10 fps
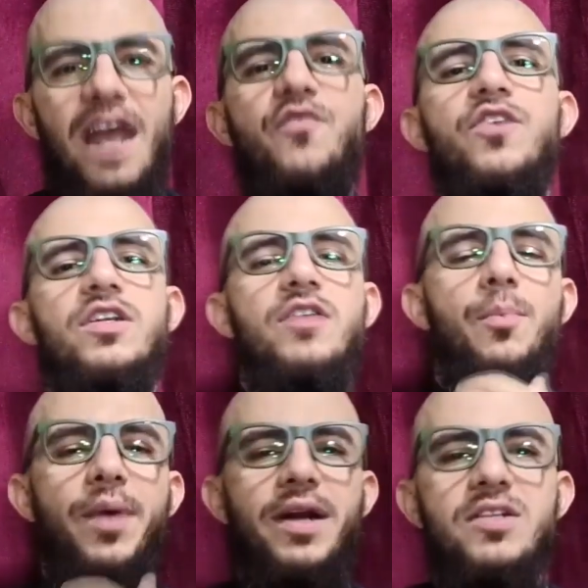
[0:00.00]
effort the
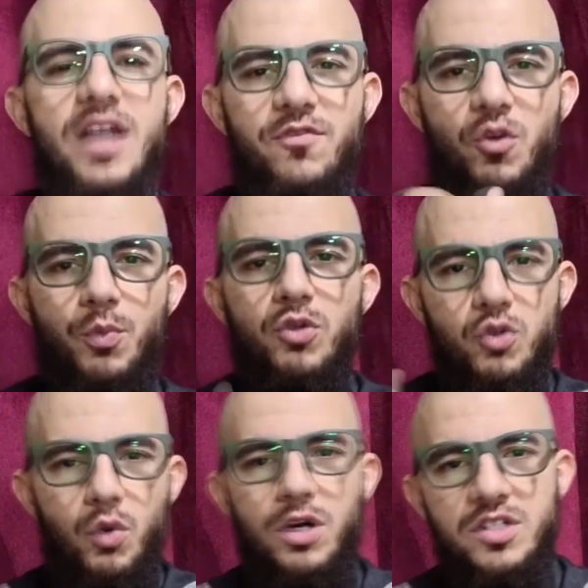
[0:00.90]
parents have to
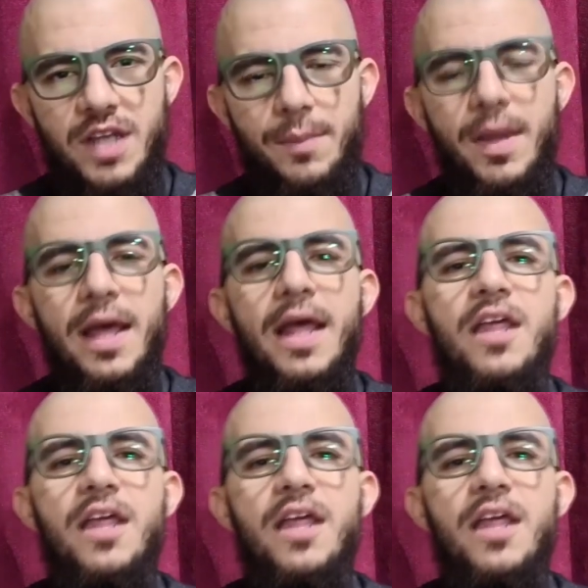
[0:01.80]
put towards them,